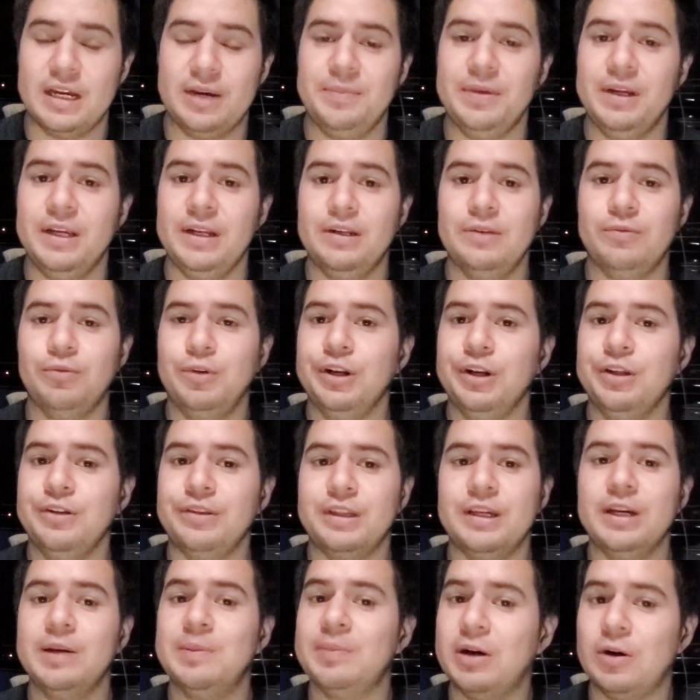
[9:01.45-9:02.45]
I mean, when you
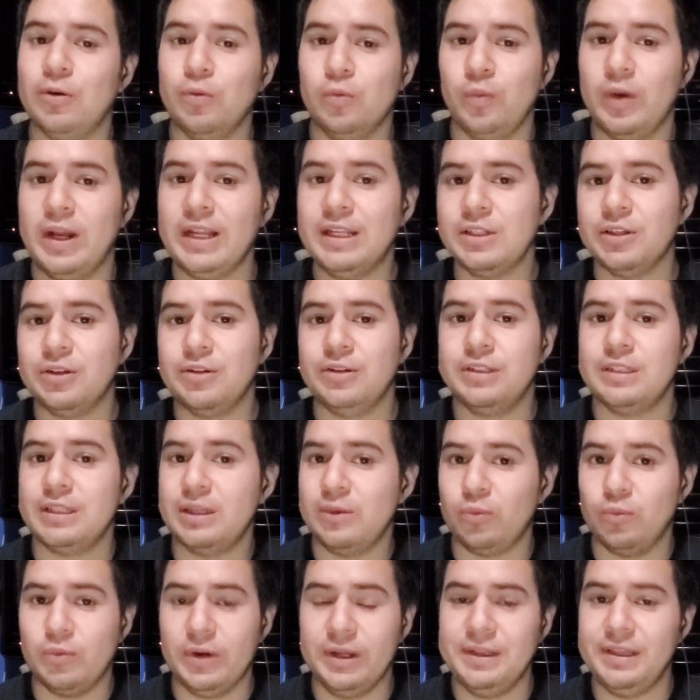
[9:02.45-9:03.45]
think about renters
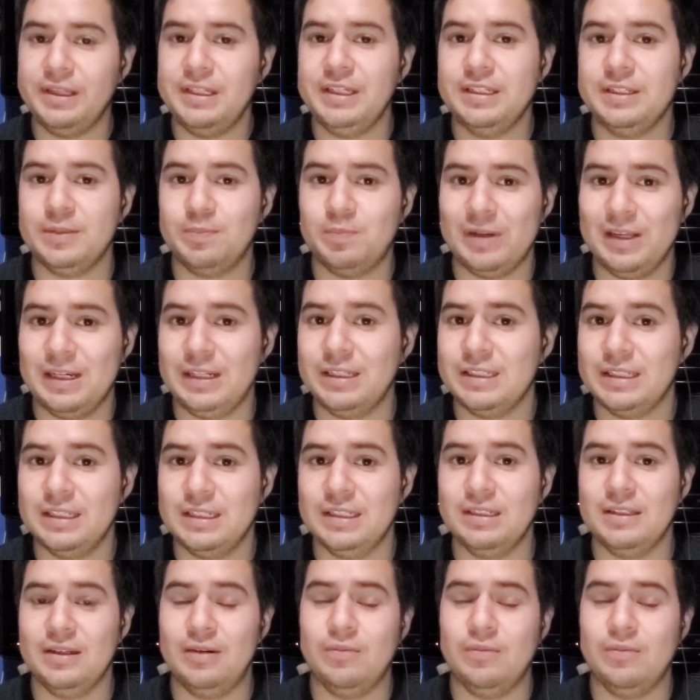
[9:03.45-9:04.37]
that rent these places